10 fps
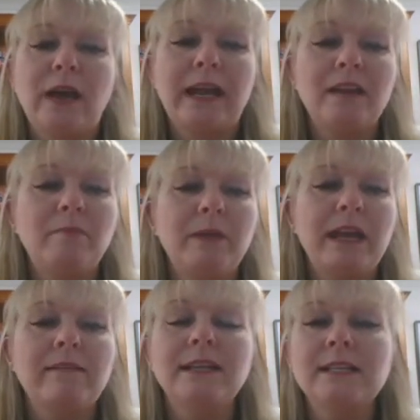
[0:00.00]
A and B,
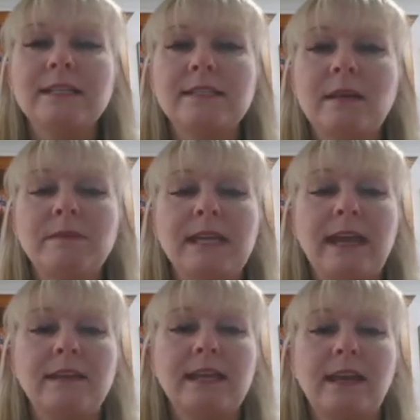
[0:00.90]
our intercept
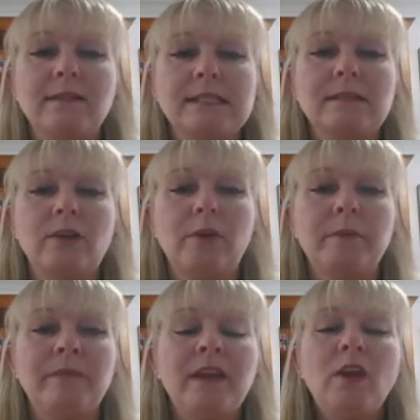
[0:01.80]
and our slope.
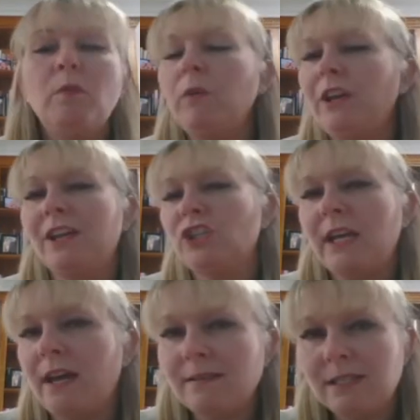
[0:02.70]
We weren't actually asked